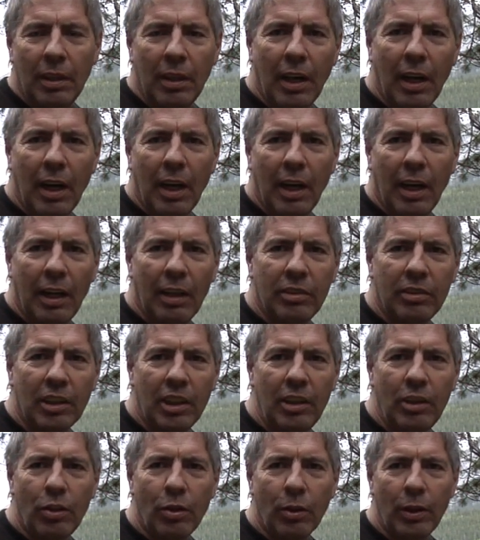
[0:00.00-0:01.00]
uh,
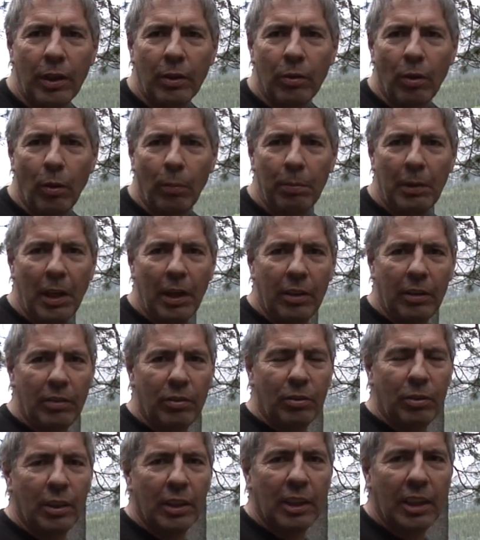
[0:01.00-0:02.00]
ski touring rope that
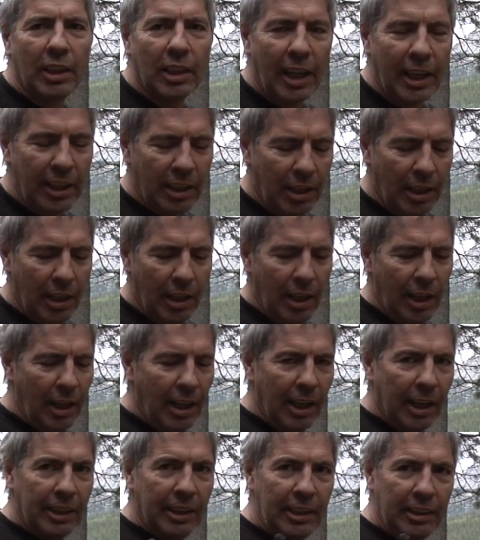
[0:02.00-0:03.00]
is really light.
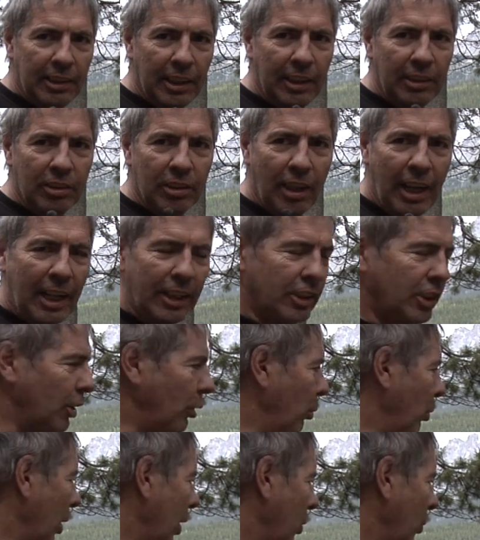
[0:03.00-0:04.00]
And these things will actually
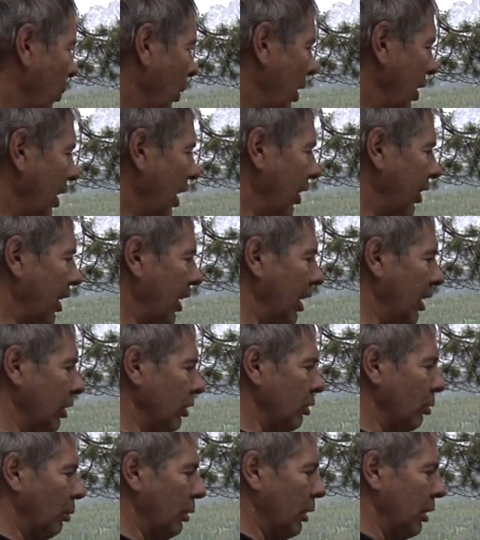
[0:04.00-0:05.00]
work where nothing
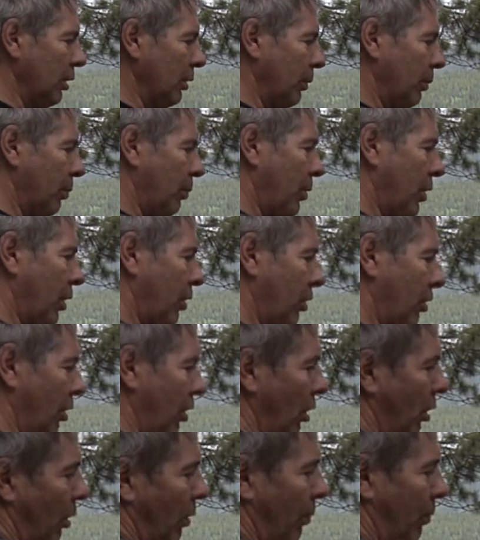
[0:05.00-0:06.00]
else will.
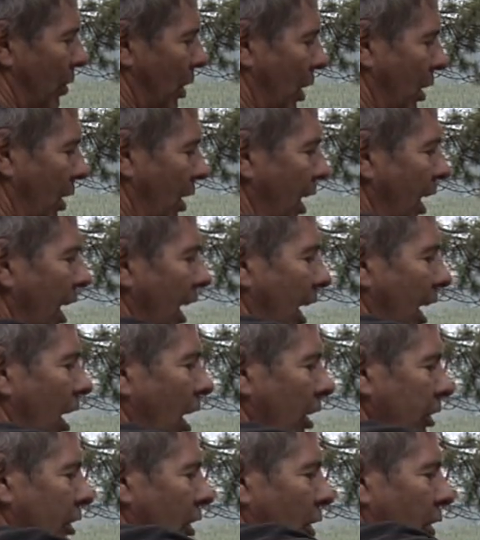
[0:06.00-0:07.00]
So yeah, and
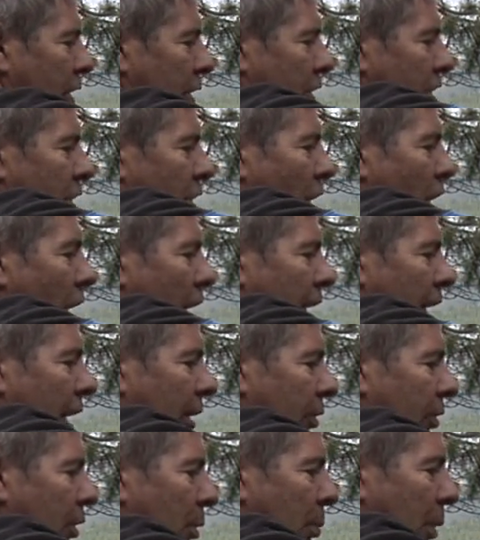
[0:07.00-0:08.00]
also it's strong
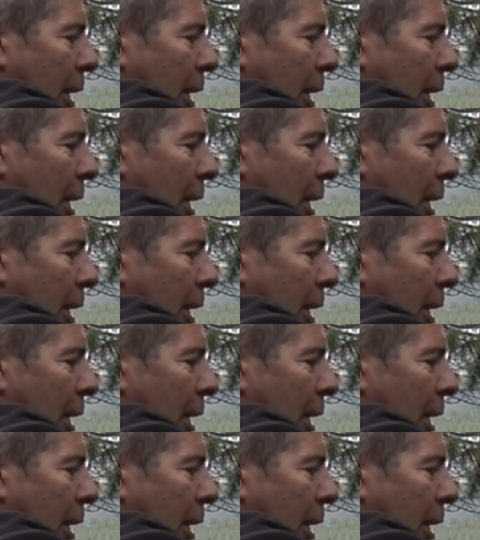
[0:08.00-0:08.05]
enough to